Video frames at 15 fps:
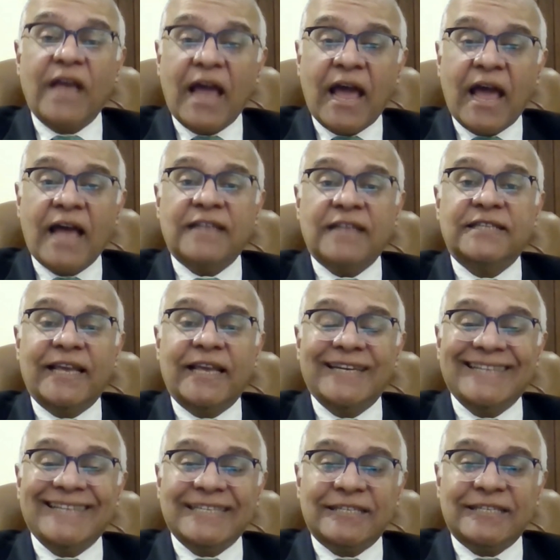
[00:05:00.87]
as a
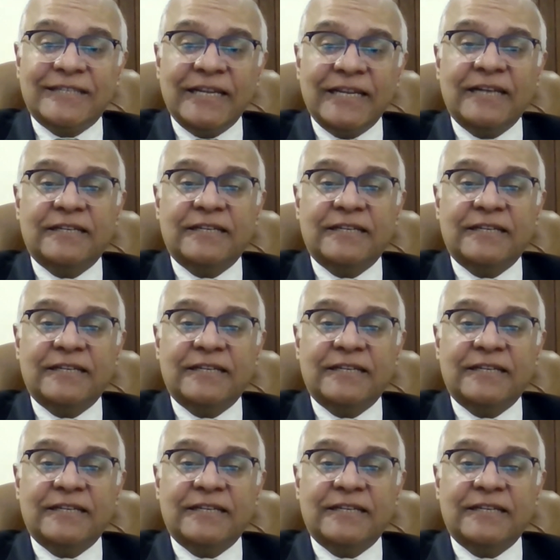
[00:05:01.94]
distinct